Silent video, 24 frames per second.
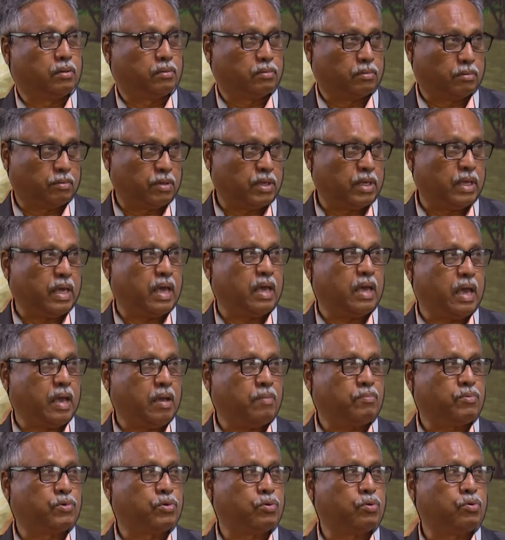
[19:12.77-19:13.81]
we
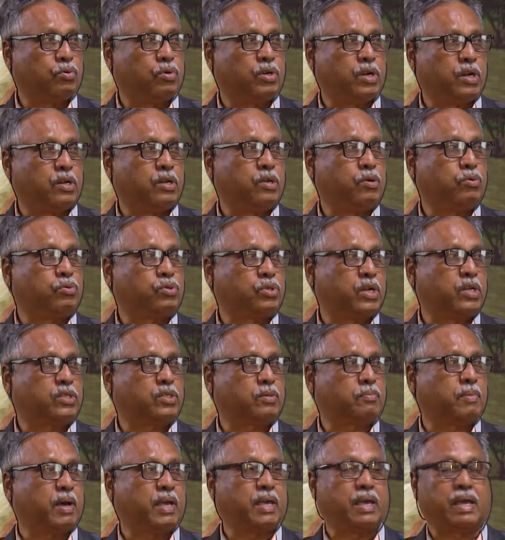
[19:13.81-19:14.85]
aim to reduce
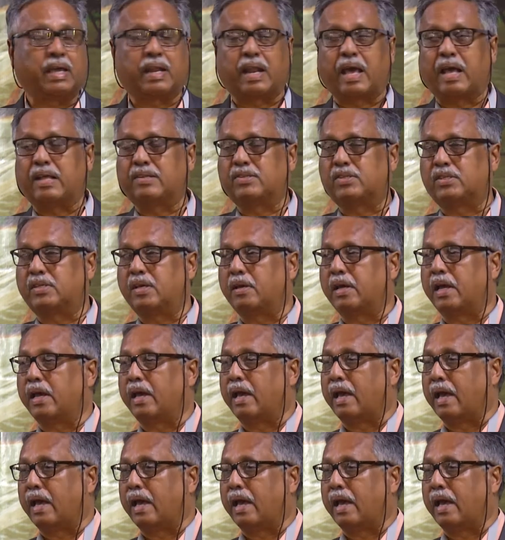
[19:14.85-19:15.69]
risk by enhancing